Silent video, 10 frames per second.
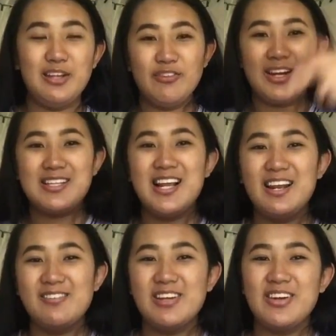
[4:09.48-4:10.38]
Don't forget to
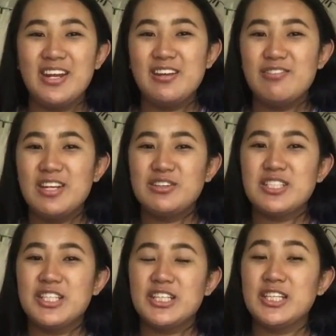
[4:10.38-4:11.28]
leave down any video
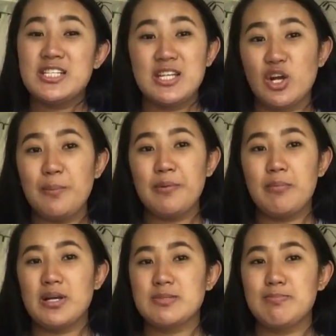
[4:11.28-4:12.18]
suggestions in the
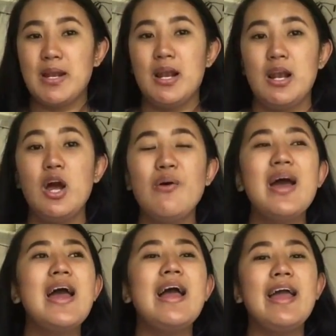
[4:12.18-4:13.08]
comment box below.
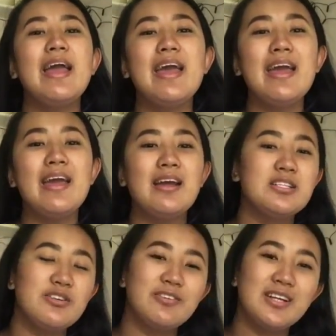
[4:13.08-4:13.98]

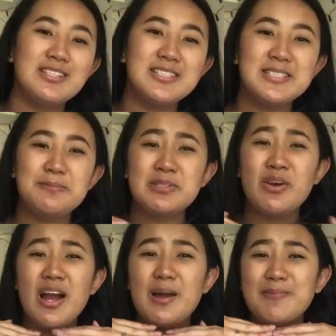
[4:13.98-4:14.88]
And don't forget to
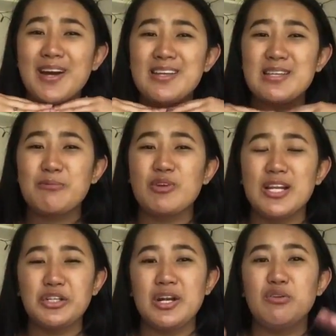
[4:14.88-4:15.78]
subscribe. Guys, I'm
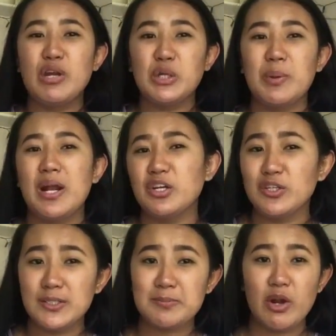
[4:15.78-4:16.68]
really trying to reach
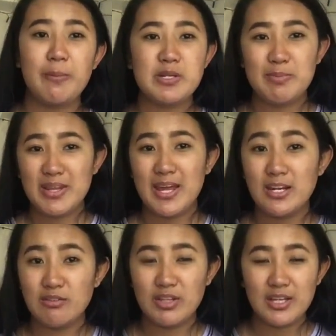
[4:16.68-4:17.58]
100 subscribers by the
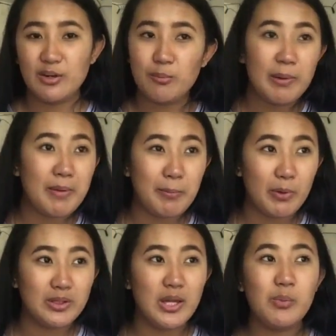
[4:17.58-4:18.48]
end of the year, or by my
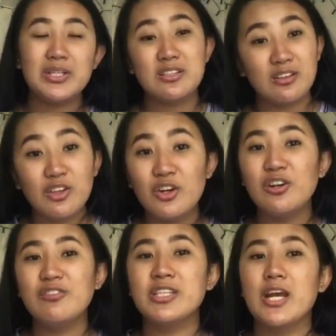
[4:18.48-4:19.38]
birthday, which is the
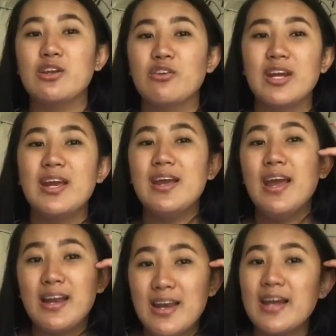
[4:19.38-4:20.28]
3rd of January
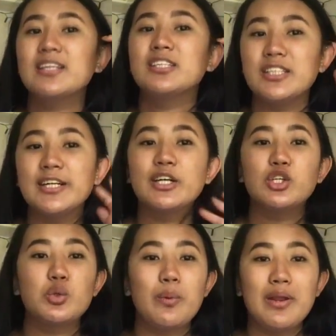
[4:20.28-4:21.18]
next year,
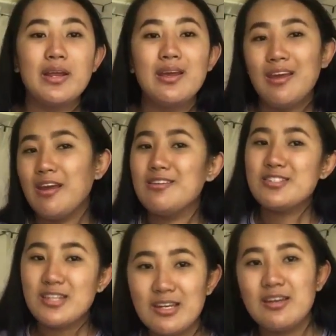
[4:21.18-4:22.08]

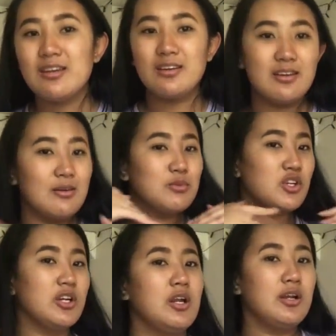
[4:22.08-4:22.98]
2018. I'm
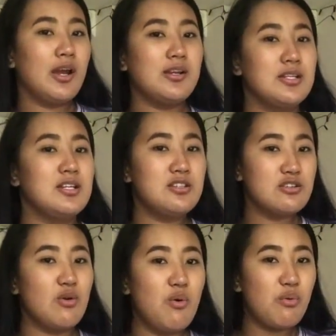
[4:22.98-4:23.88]
turning 19
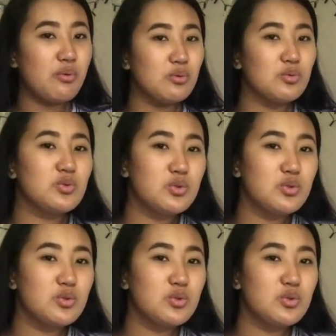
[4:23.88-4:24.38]
years old.